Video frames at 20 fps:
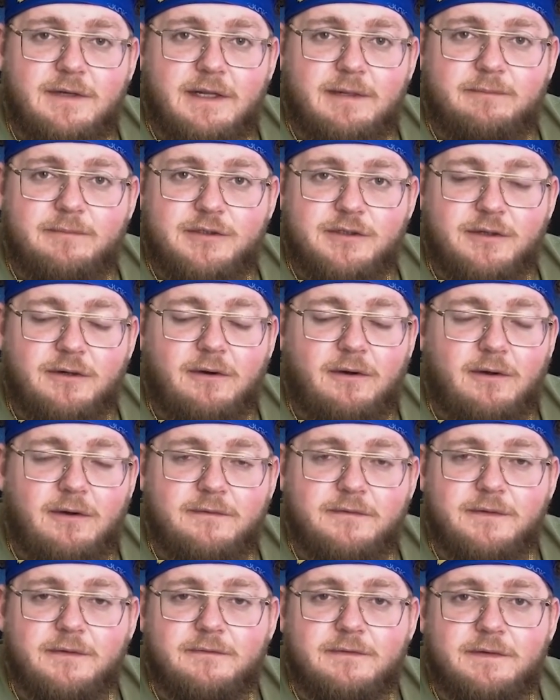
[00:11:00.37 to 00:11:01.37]
I'm sure all
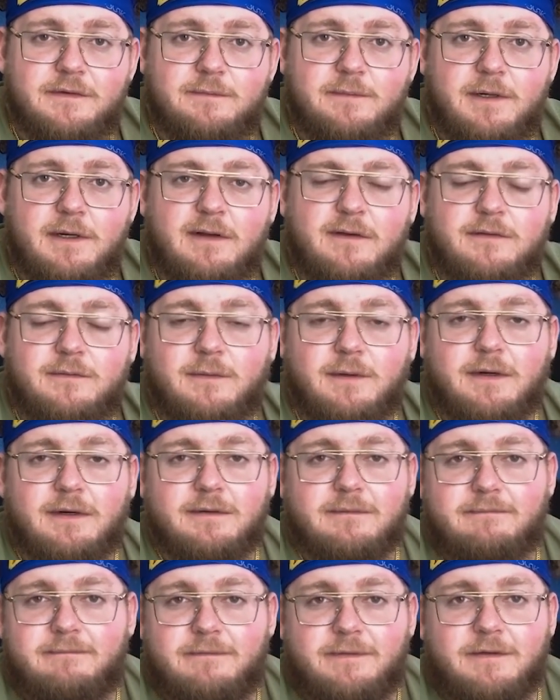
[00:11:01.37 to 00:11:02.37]
of you have experienced,
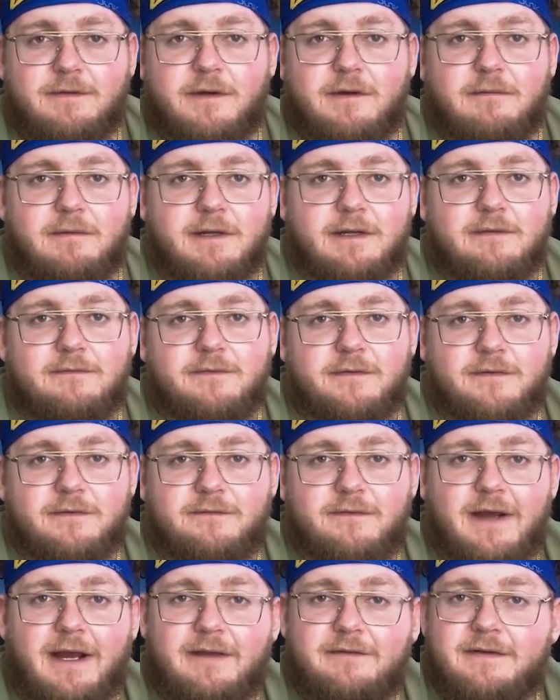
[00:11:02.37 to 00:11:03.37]
where you go in for
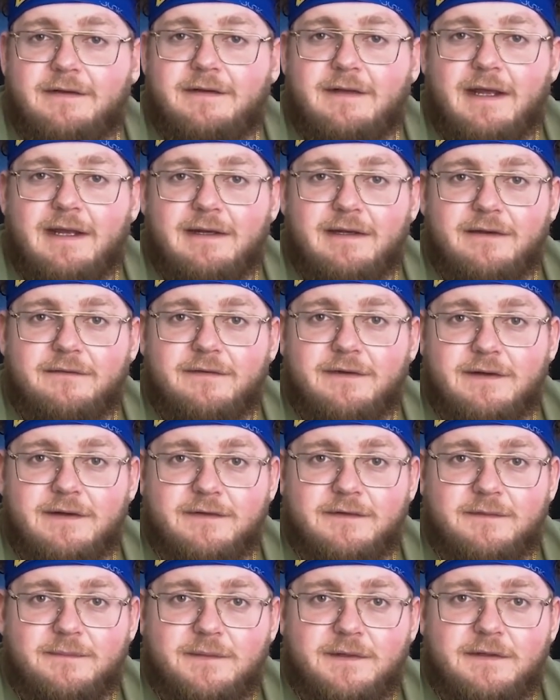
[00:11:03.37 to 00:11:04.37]
5 to 10 different
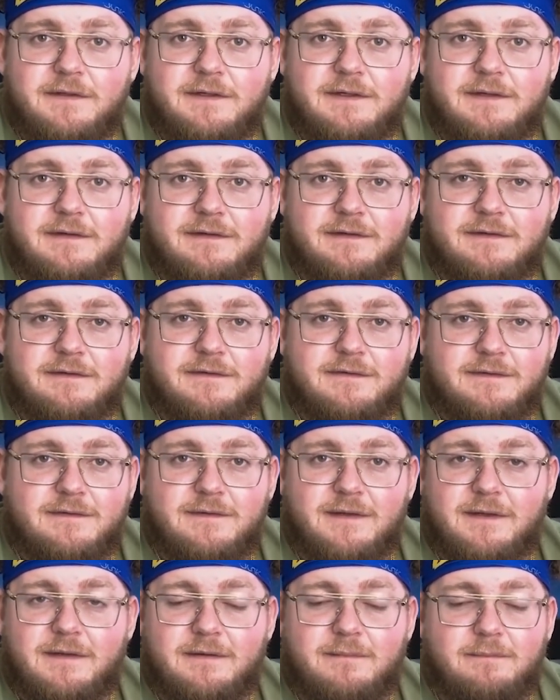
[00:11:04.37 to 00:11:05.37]
disabilities. It's
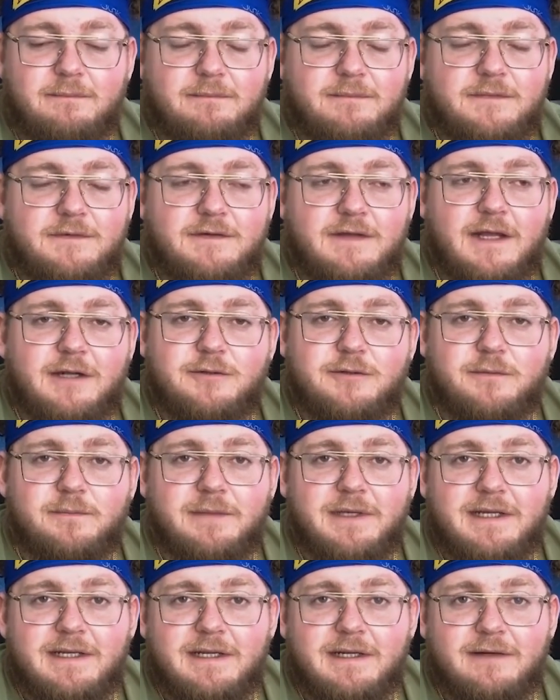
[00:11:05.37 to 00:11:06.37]
a scheduled
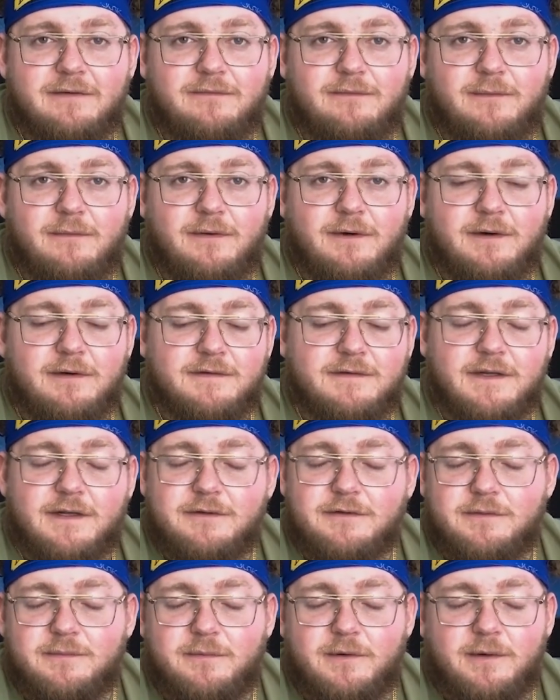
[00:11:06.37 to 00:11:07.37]
meeting for a
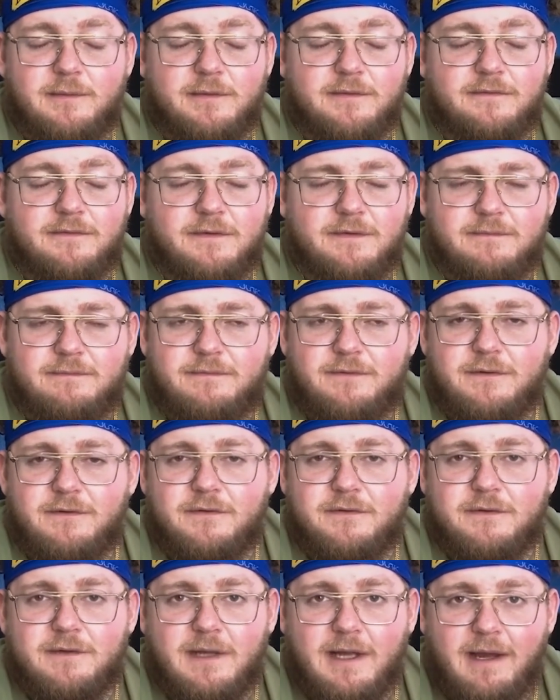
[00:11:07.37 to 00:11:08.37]
scheduled appointment for 2
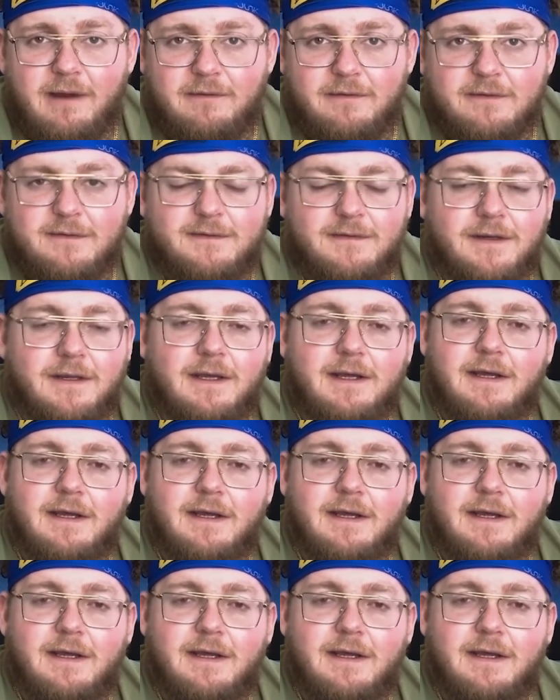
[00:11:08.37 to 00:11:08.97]
to 3 hours,